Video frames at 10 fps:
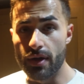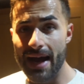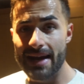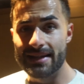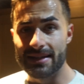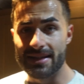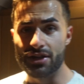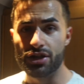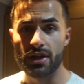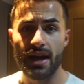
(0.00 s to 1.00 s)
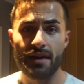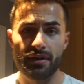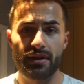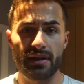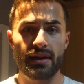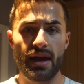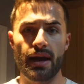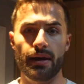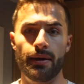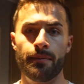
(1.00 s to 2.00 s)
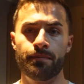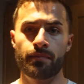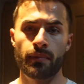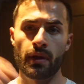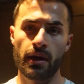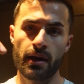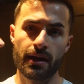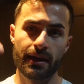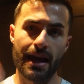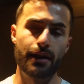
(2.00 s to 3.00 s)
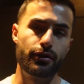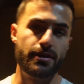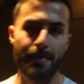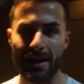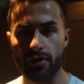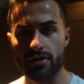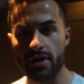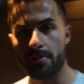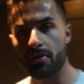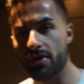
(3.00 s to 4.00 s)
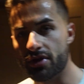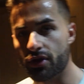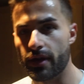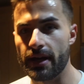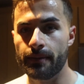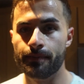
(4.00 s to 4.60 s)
that is essentially everything there. Calories and macros up on the screen.